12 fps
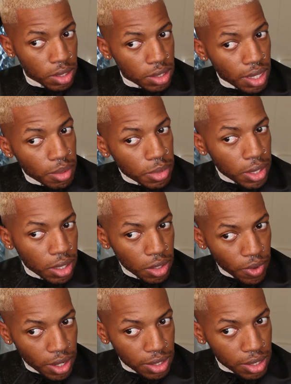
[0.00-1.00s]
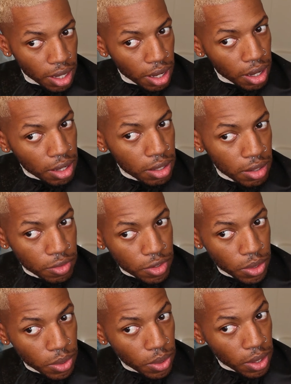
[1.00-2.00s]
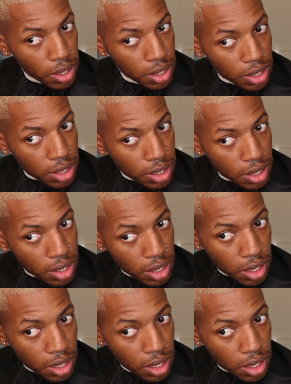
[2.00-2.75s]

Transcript: Same thing on the right side, of course.